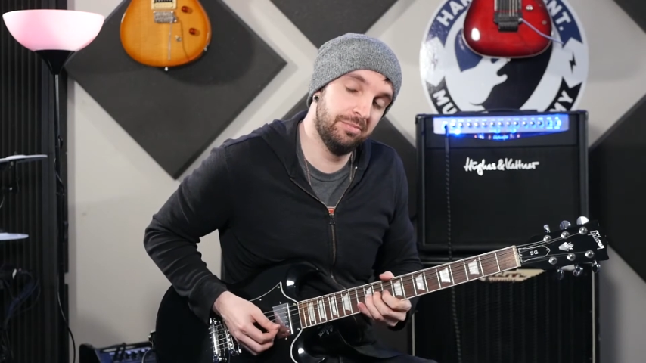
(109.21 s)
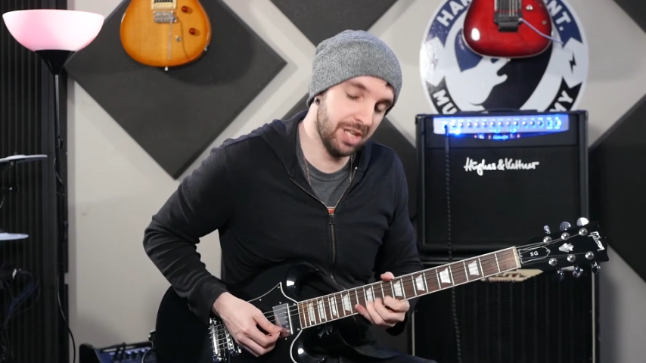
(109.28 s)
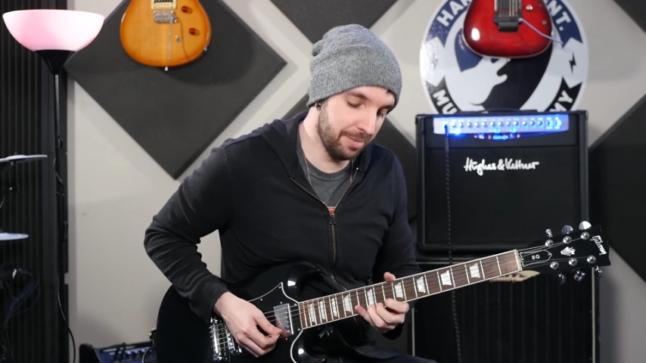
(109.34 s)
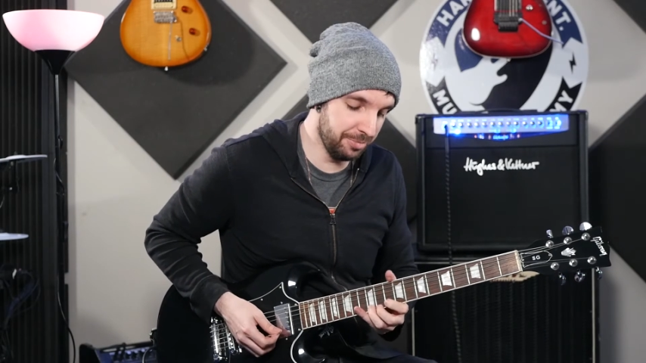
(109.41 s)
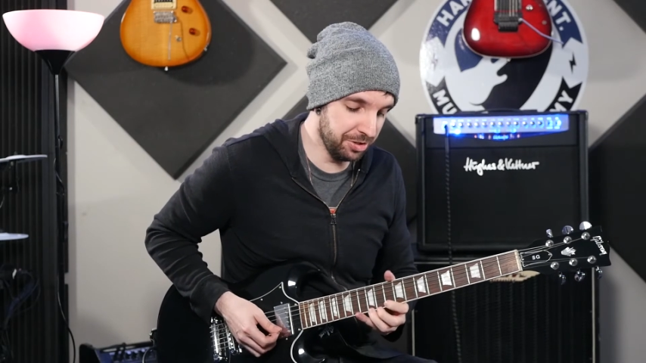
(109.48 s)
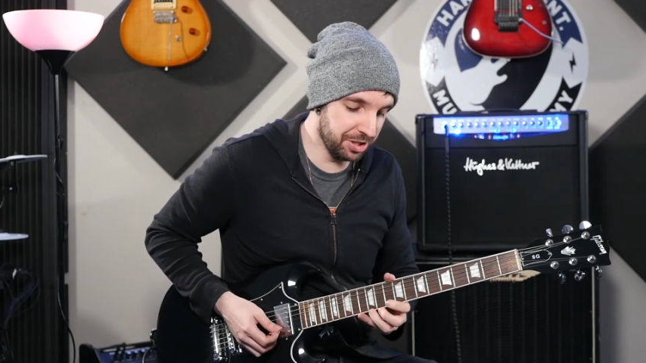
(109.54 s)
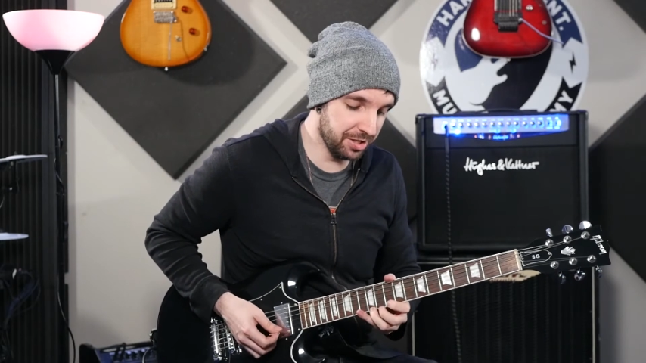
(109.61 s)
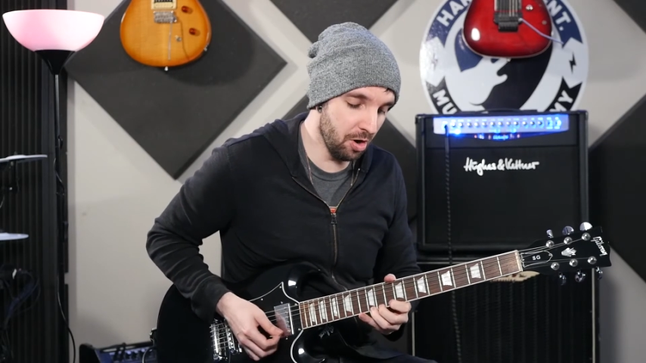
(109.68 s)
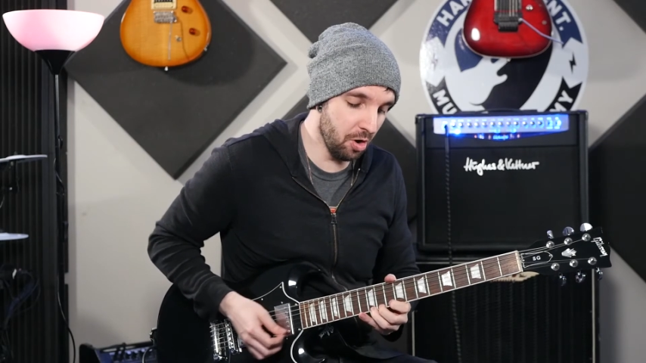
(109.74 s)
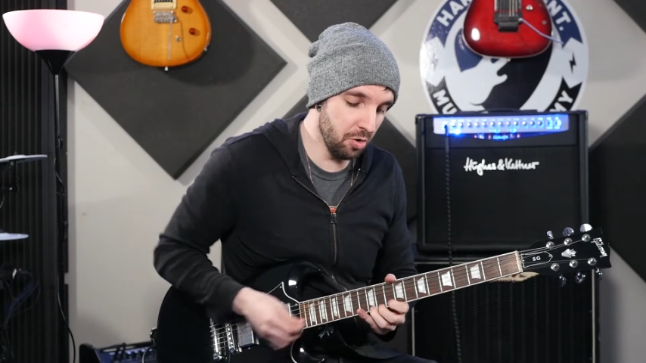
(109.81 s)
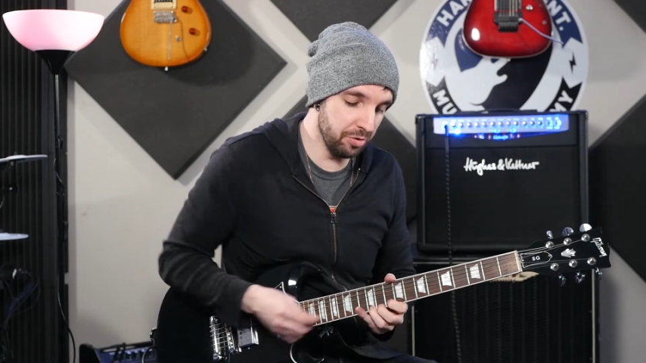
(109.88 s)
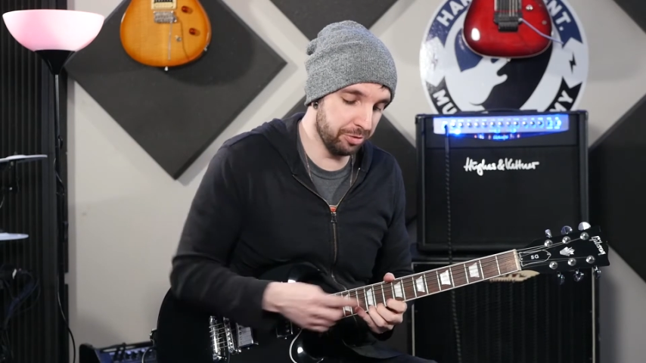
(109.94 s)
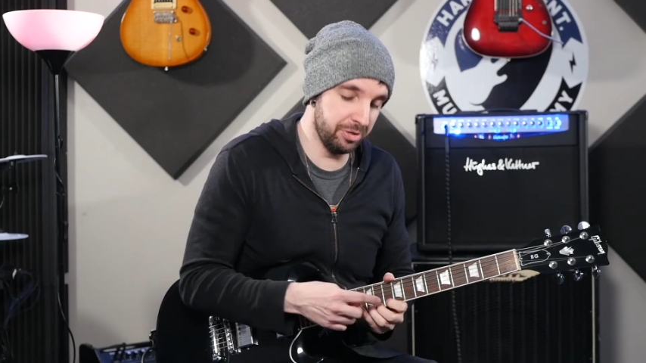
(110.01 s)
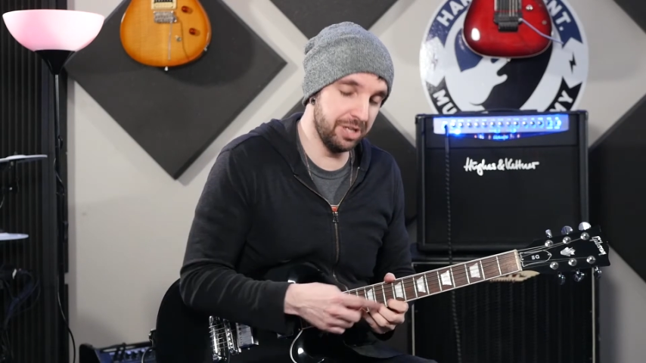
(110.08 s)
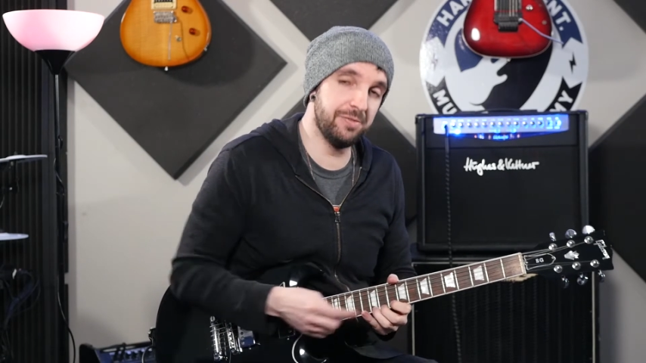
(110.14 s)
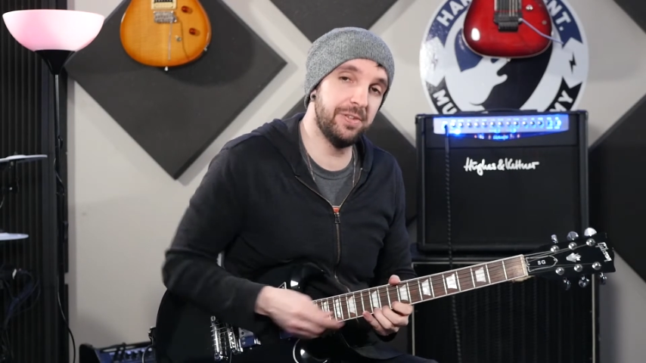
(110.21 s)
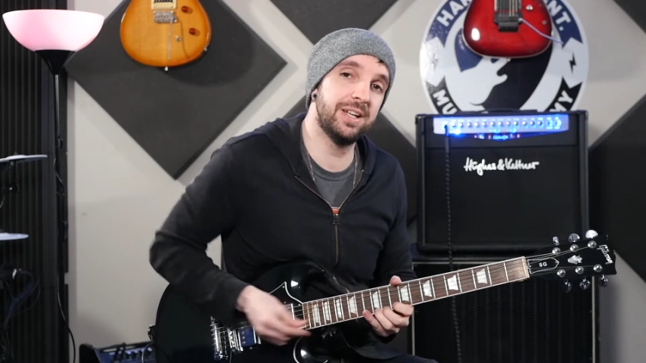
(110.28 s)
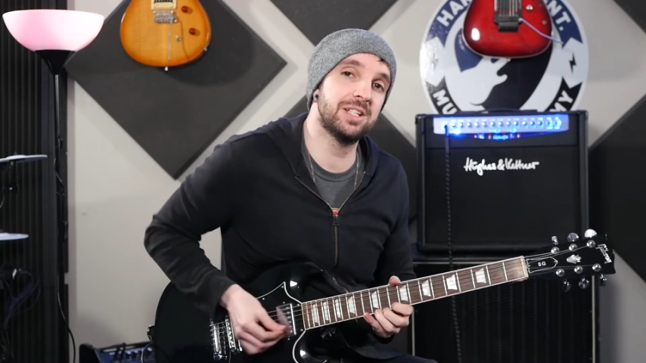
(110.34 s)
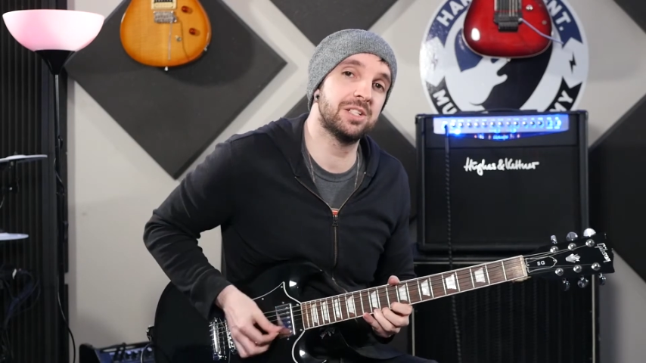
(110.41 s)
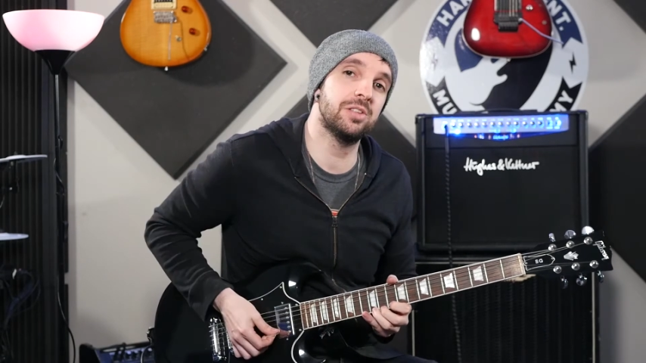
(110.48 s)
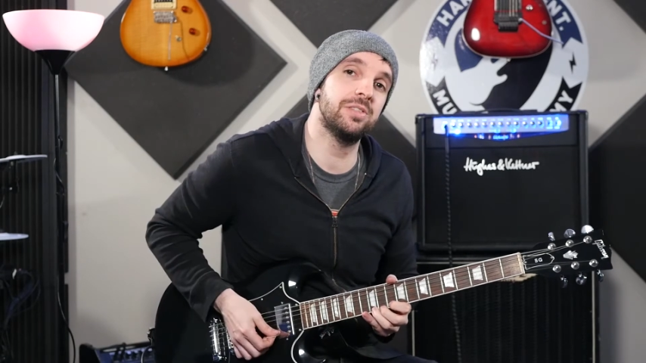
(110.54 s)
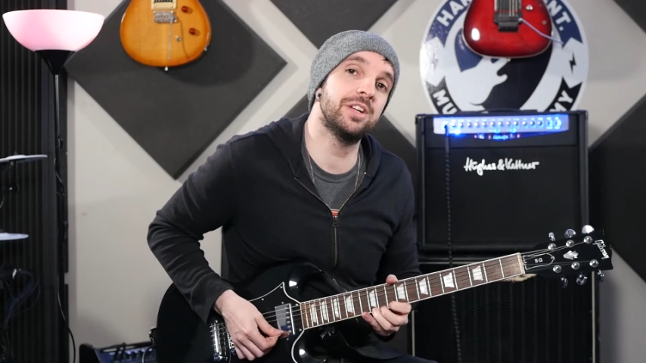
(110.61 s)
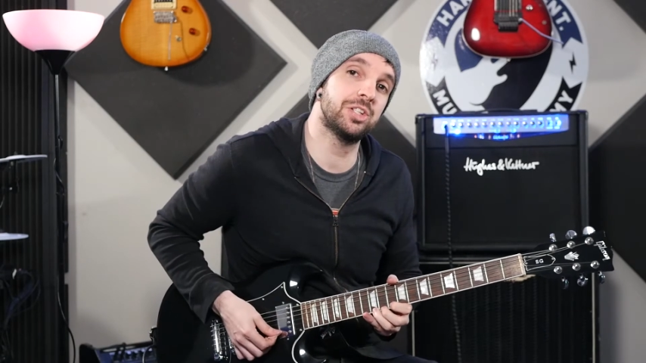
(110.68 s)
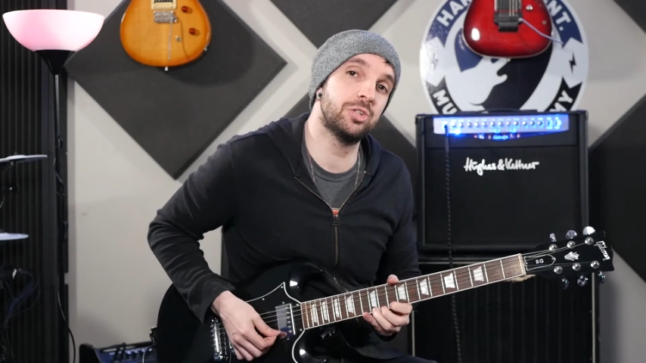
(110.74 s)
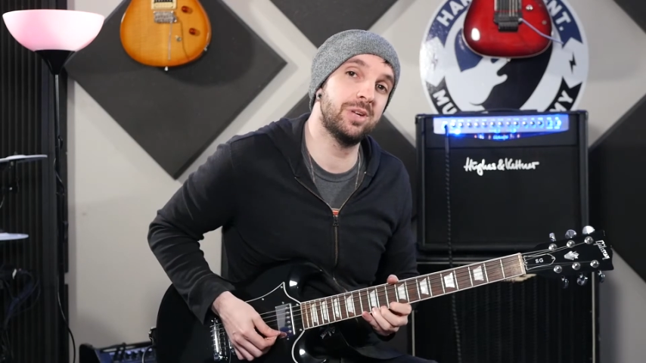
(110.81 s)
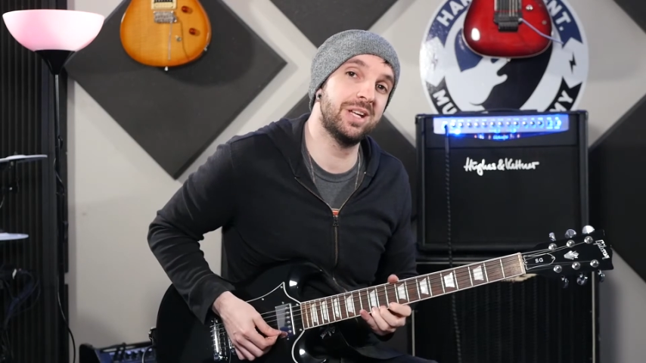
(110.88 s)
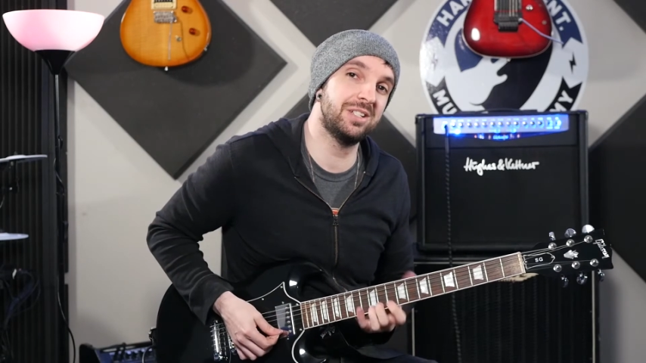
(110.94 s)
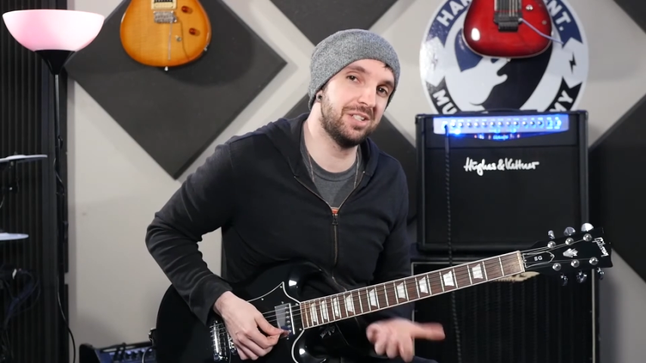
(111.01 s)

I'm using all three fingers on that string